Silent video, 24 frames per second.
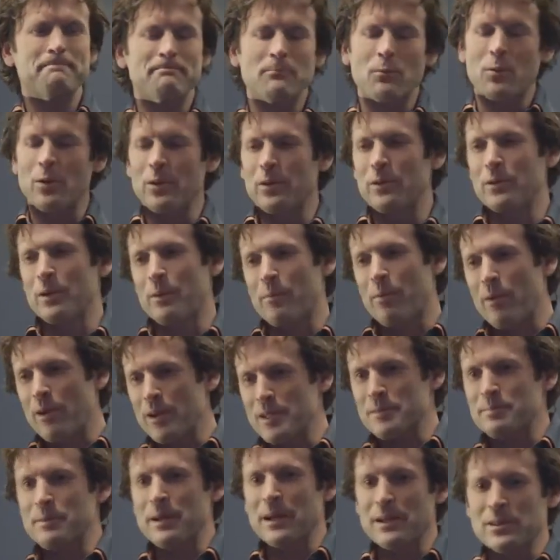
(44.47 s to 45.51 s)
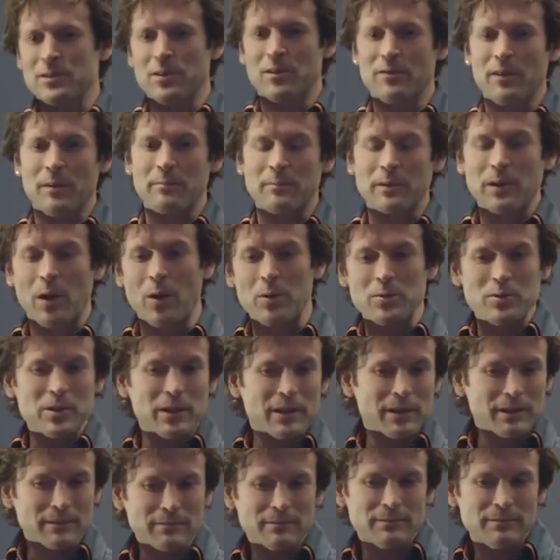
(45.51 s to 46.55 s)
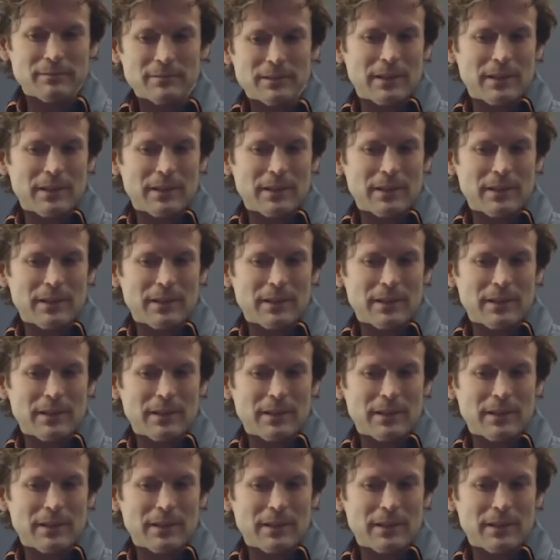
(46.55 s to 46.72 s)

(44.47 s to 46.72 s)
whether they're prospects or if I'm coaching,